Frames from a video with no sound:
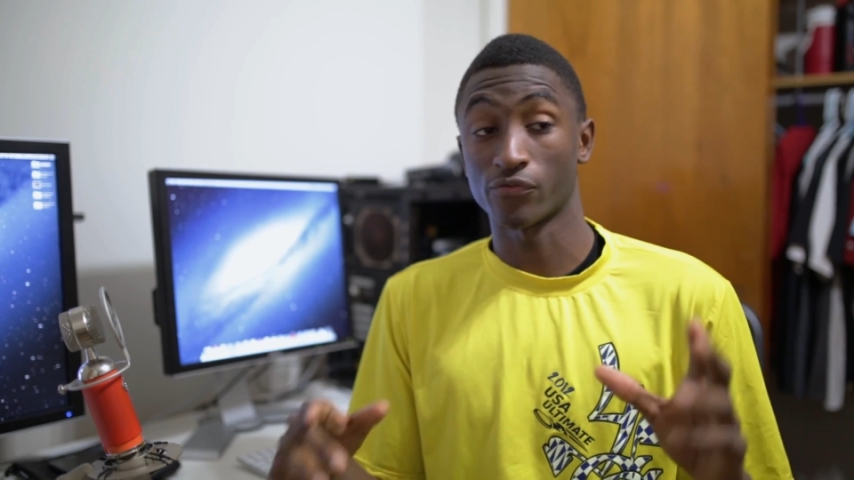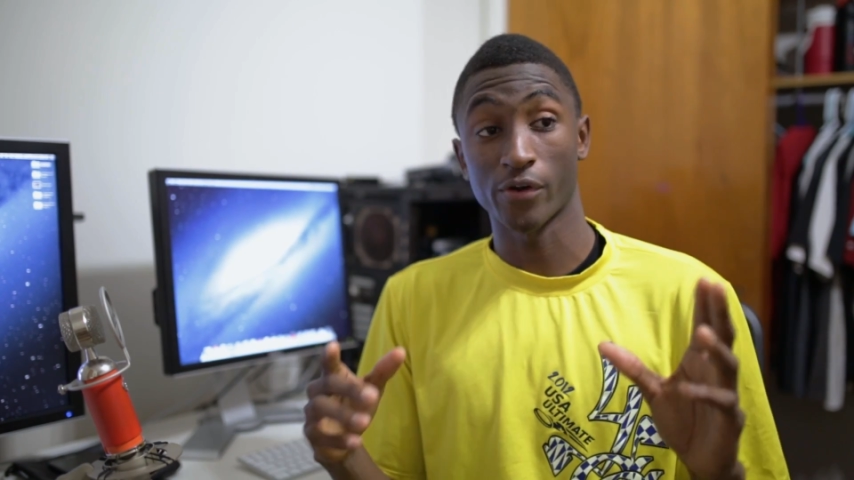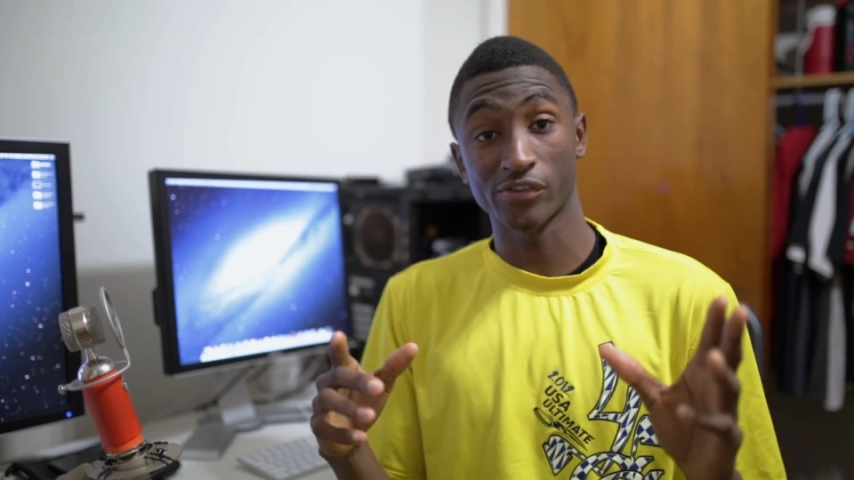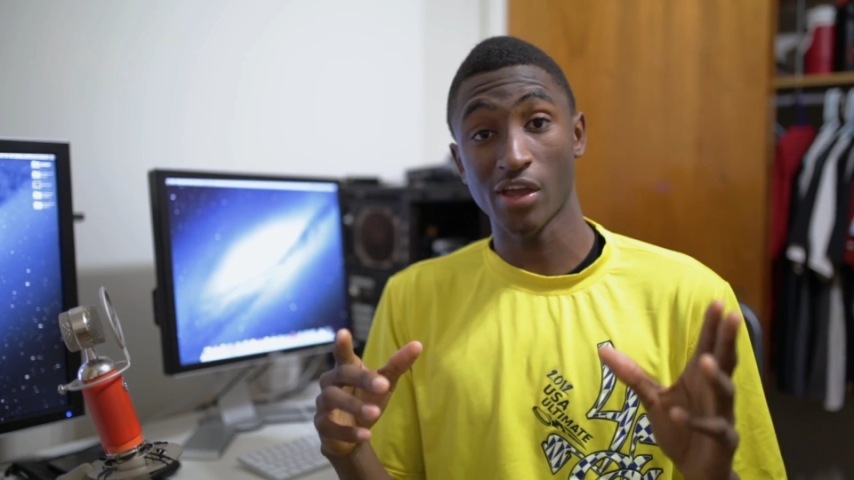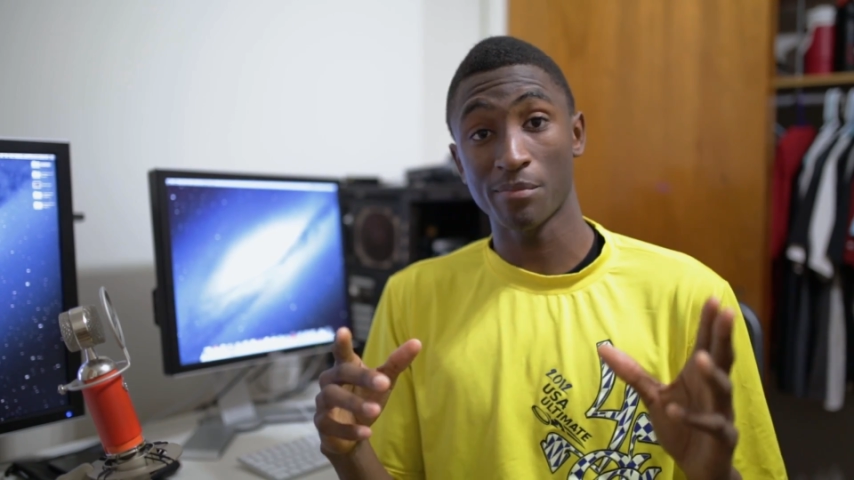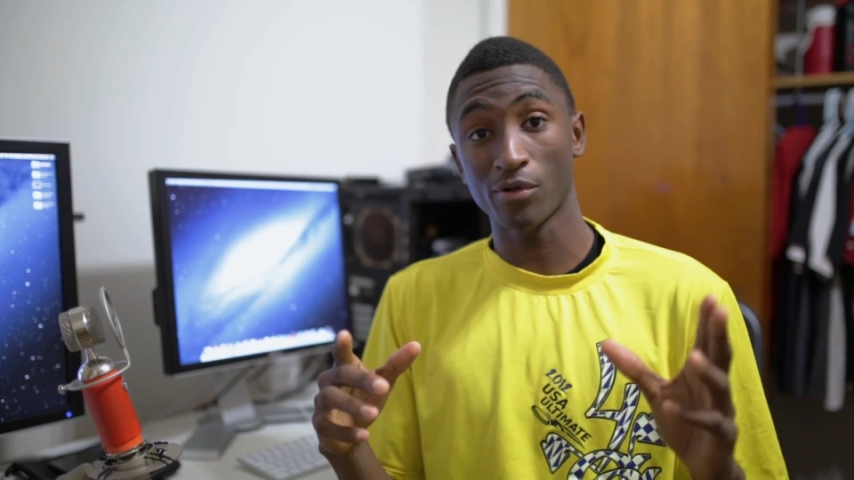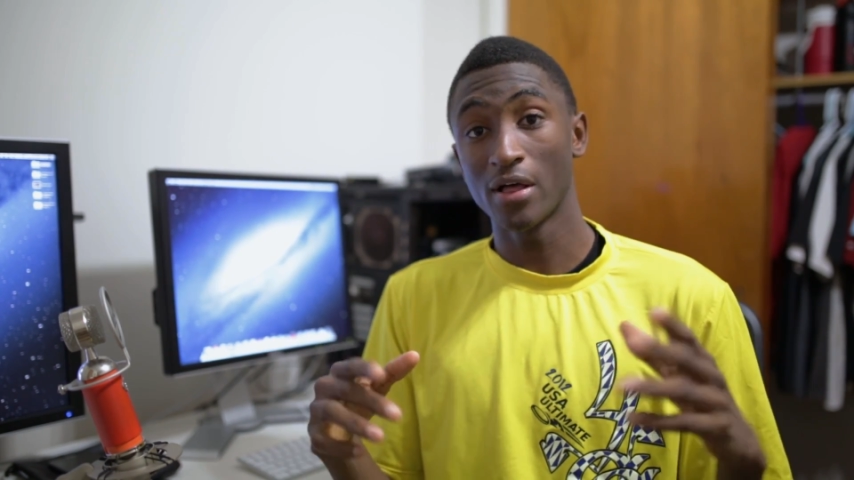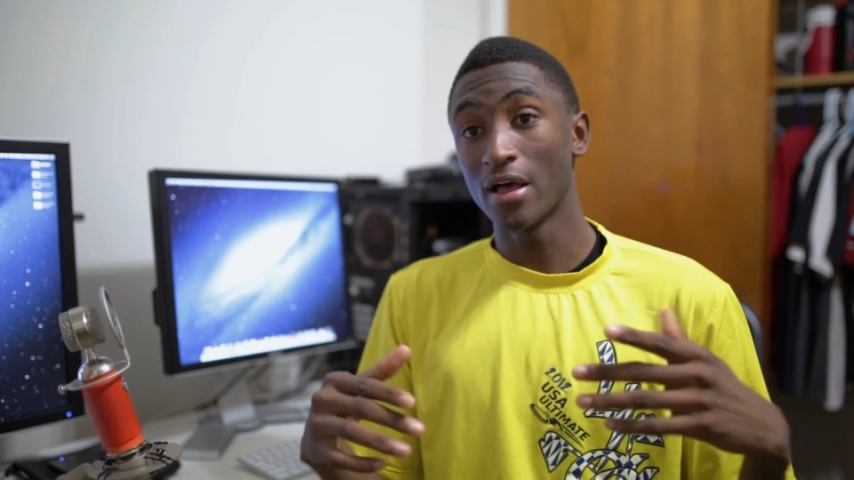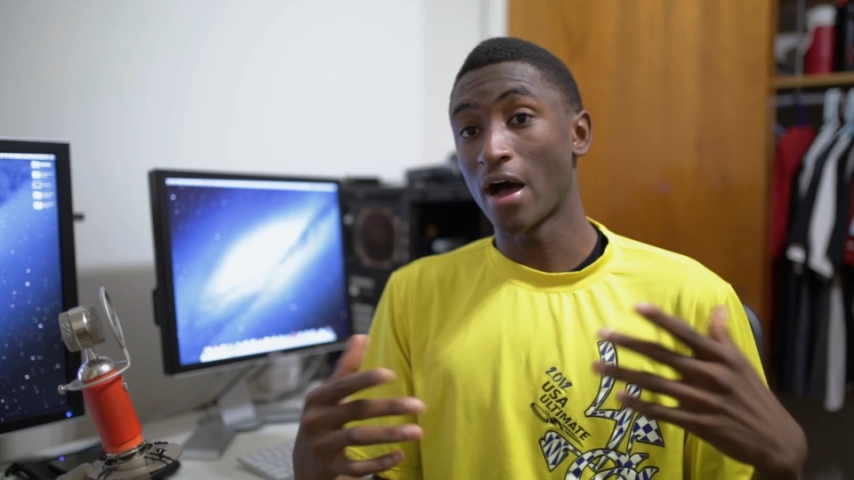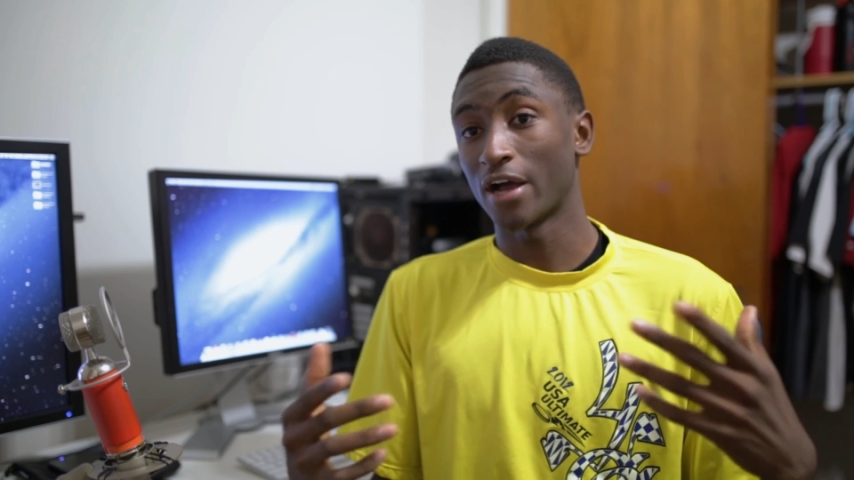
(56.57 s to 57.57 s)
For
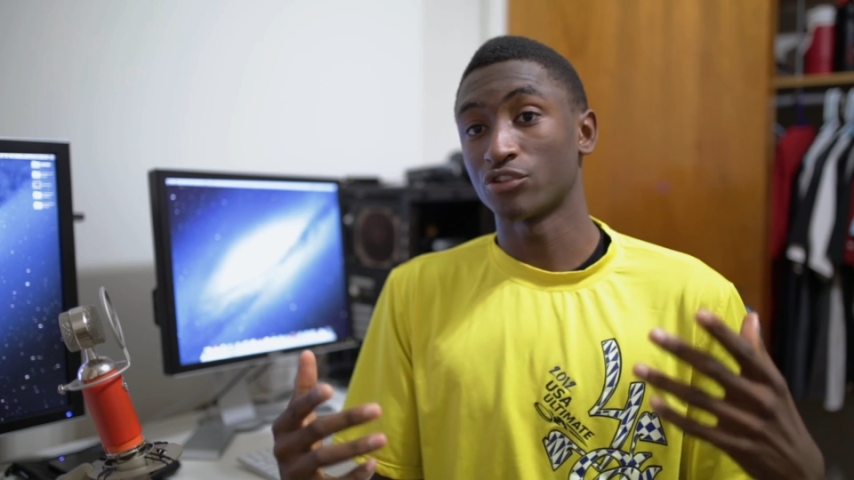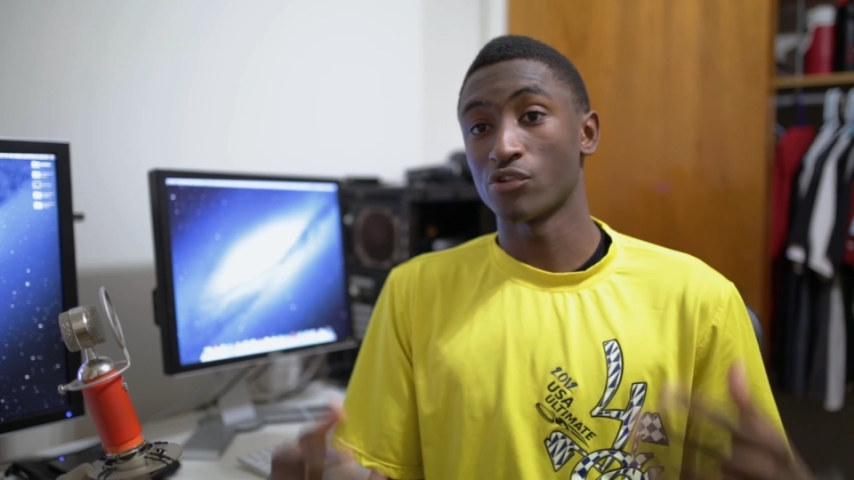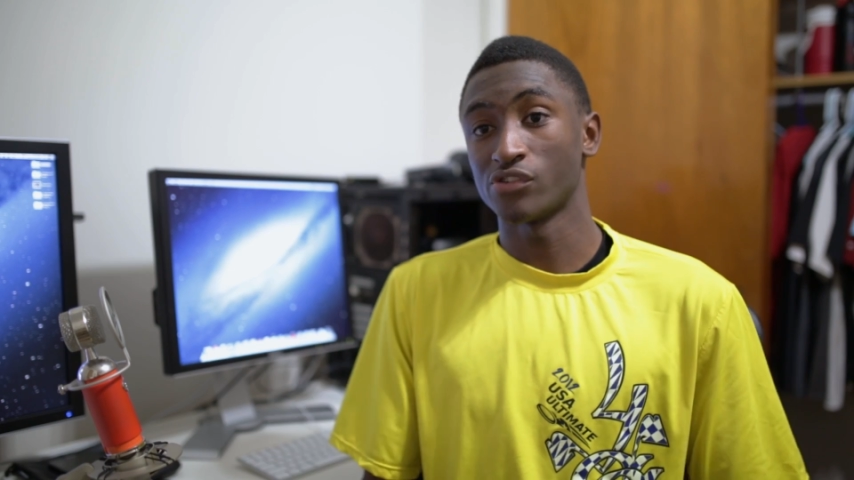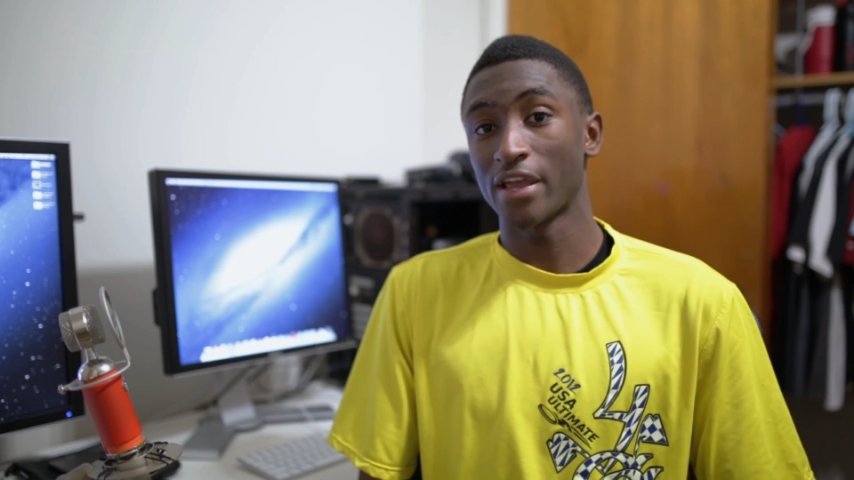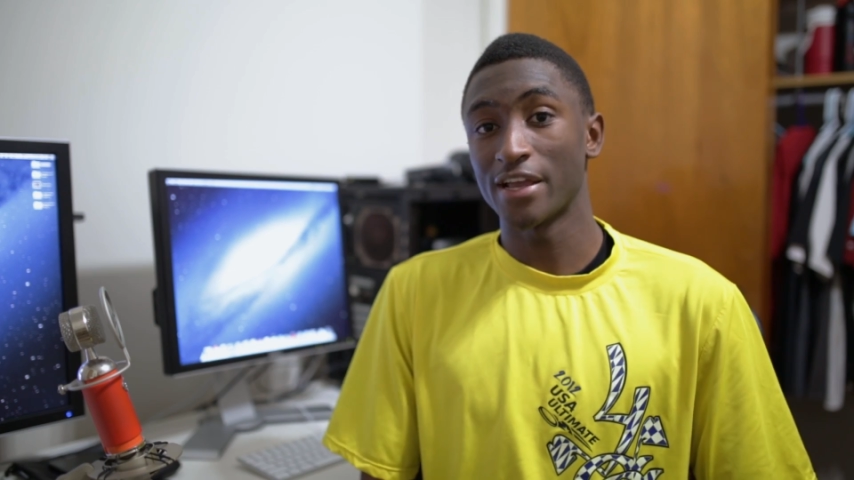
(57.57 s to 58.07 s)
example, I chose the